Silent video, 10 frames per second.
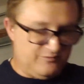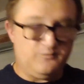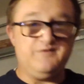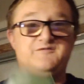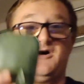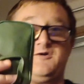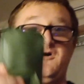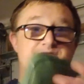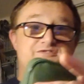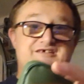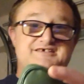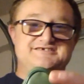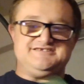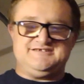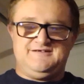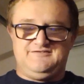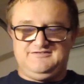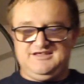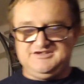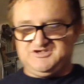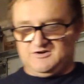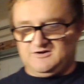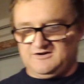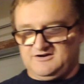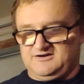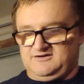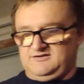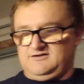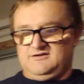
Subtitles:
We've gone over these. These are